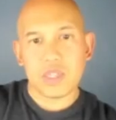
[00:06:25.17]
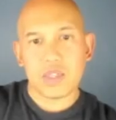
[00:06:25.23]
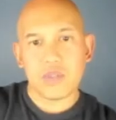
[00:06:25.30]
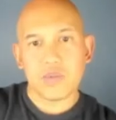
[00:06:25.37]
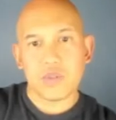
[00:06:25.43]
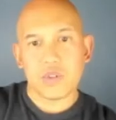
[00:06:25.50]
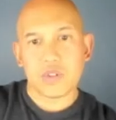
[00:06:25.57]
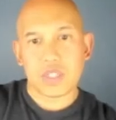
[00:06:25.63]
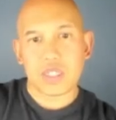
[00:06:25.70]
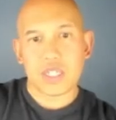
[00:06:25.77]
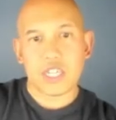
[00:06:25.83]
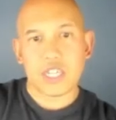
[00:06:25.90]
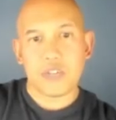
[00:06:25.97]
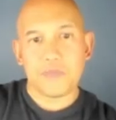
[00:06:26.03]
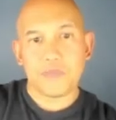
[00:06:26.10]
you'll
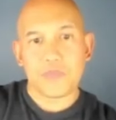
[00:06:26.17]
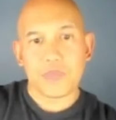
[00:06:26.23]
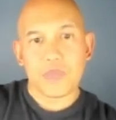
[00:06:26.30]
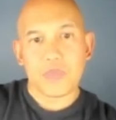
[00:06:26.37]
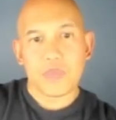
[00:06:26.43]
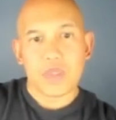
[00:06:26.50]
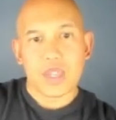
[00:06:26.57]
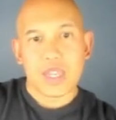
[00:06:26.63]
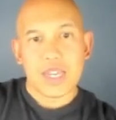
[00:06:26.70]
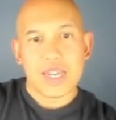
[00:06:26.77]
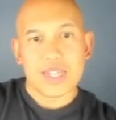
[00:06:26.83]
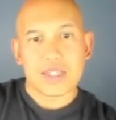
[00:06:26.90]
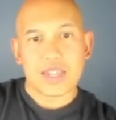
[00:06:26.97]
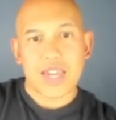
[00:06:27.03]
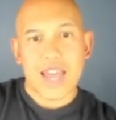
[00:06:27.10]
see
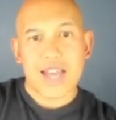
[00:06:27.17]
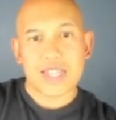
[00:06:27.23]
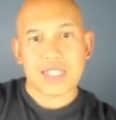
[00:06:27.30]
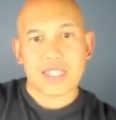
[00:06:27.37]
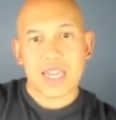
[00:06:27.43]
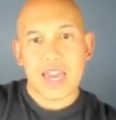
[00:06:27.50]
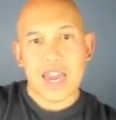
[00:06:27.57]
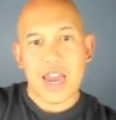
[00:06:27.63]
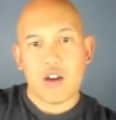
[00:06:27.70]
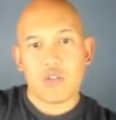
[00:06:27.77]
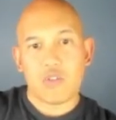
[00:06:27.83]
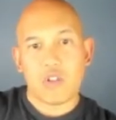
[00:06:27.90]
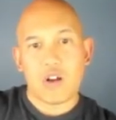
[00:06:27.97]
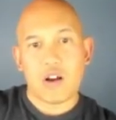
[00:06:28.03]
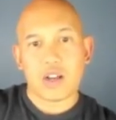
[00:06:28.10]
it's going to ask how
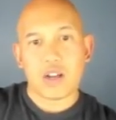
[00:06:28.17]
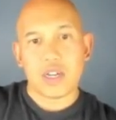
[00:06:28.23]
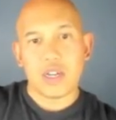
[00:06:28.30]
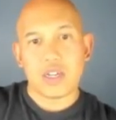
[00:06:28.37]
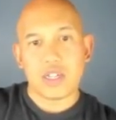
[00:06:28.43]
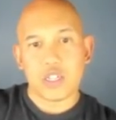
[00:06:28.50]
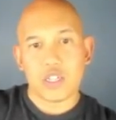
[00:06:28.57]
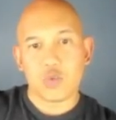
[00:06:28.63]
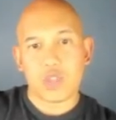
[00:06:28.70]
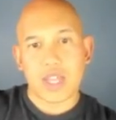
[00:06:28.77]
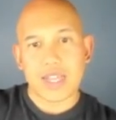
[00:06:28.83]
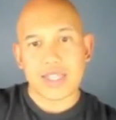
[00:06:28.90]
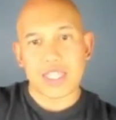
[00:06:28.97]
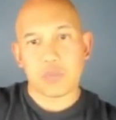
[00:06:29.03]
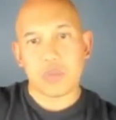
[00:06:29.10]
long you'd
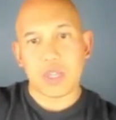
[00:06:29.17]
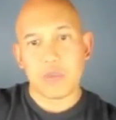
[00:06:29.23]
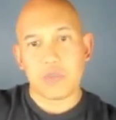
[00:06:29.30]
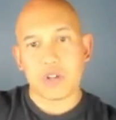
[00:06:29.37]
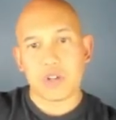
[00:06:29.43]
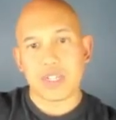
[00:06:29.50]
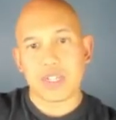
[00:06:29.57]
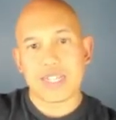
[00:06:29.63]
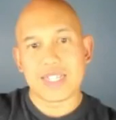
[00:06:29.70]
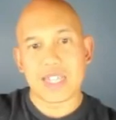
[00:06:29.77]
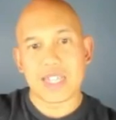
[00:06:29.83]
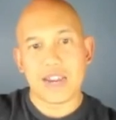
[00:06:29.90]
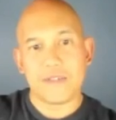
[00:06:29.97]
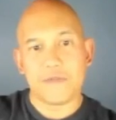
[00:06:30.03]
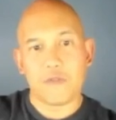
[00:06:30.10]
like this playbook
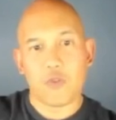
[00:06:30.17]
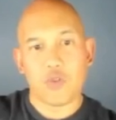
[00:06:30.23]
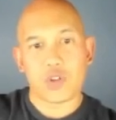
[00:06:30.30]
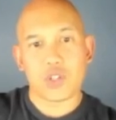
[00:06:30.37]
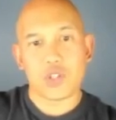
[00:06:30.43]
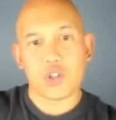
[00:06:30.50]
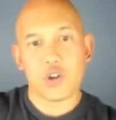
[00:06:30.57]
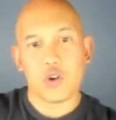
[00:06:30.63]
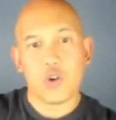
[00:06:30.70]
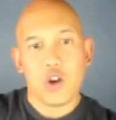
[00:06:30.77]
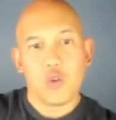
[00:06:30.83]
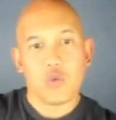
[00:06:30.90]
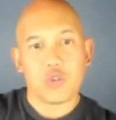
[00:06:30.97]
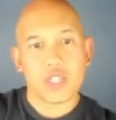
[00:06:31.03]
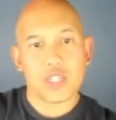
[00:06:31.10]
designed for. So
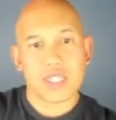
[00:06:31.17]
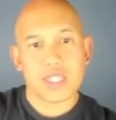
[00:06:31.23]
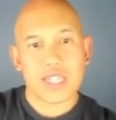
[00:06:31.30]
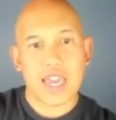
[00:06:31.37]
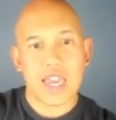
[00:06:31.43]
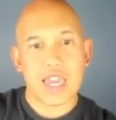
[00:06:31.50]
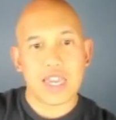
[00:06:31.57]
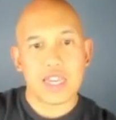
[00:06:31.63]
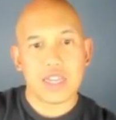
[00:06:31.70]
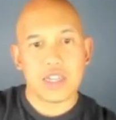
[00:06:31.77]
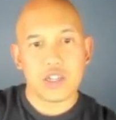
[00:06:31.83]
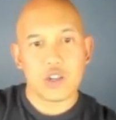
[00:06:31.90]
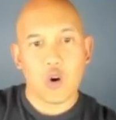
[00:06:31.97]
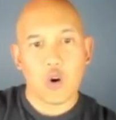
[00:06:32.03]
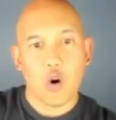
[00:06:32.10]
we'll just say,
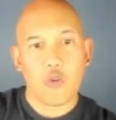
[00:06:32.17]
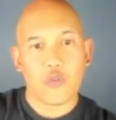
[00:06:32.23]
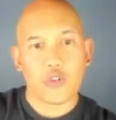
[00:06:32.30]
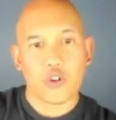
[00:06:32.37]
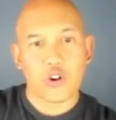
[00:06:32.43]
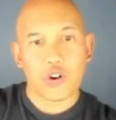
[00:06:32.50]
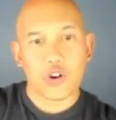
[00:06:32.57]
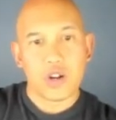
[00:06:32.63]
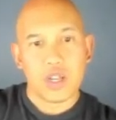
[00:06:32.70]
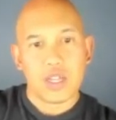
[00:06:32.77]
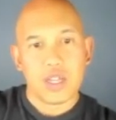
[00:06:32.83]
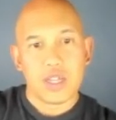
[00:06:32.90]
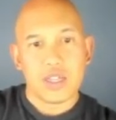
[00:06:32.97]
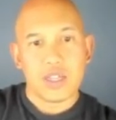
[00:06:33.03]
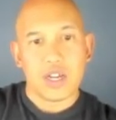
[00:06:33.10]
over
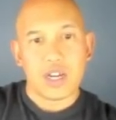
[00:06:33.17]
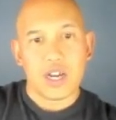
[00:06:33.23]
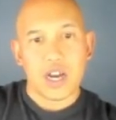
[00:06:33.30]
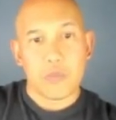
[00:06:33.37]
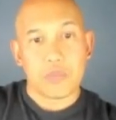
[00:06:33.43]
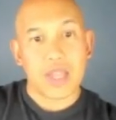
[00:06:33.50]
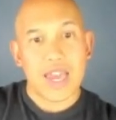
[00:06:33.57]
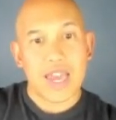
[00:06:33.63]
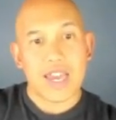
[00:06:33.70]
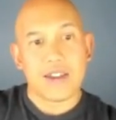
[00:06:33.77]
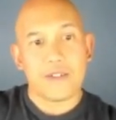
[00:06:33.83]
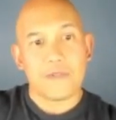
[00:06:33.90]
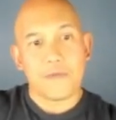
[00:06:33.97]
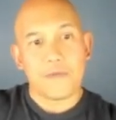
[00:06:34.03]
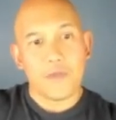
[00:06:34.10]
a
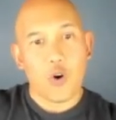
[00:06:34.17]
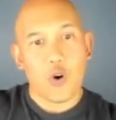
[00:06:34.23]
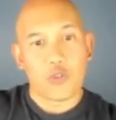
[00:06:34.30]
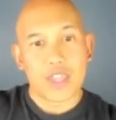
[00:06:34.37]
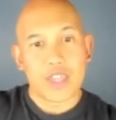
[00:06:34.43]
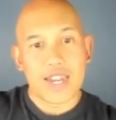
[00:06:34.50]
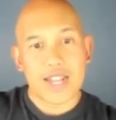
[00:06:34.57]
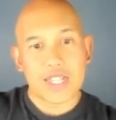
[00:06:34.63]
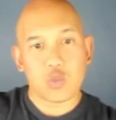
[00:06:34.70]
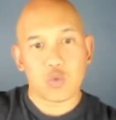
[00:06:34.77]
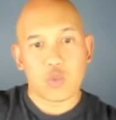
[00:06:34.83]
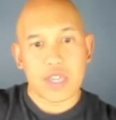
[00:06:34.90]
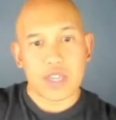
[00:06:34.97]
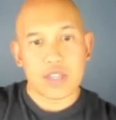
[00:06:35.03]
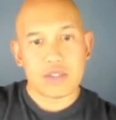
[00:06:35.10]
plan over the next
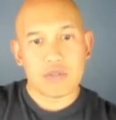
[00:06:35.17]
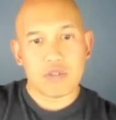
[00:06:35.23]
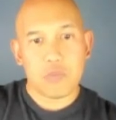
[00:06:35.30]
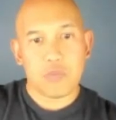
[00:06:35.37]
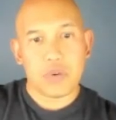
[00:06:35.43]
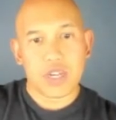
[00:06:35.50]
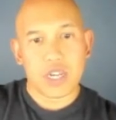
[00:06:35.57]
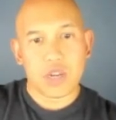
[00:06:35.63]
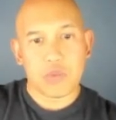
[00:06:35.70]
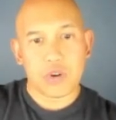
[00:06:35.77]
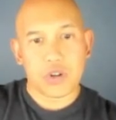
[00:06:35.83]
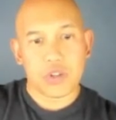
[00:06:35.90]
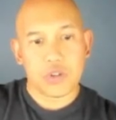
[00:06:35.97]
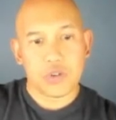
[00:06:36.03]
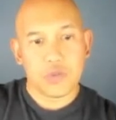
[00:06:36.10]
week. So I'll put number
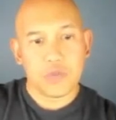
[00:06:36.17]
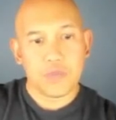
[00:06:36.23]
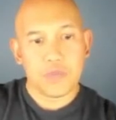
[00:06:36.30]
2.